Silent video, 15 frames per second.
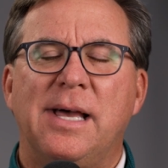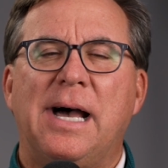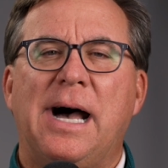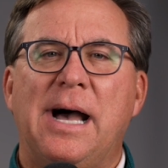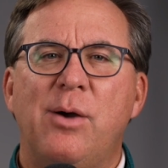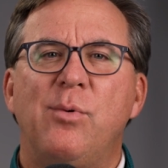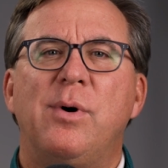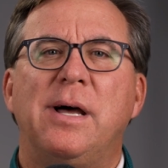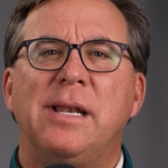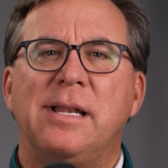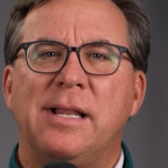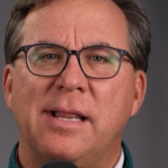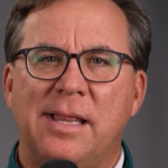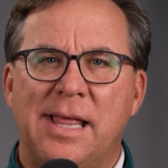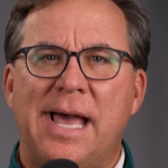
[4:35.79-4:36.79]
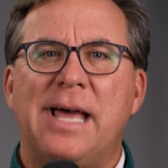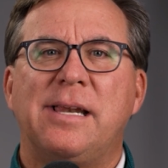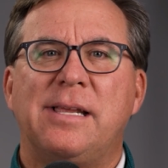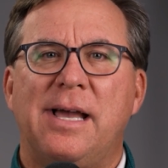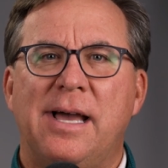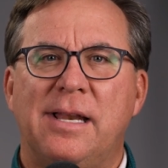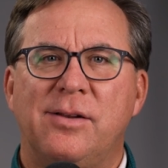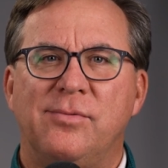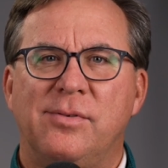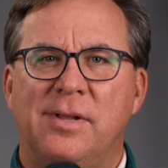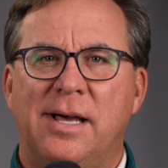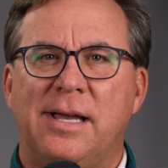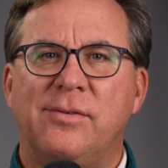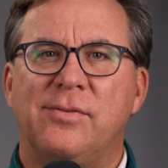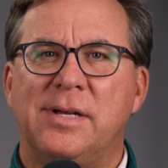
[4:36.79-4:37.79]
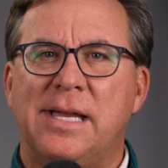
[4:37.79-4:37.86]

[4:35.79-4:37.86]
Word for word: I want that kind of life.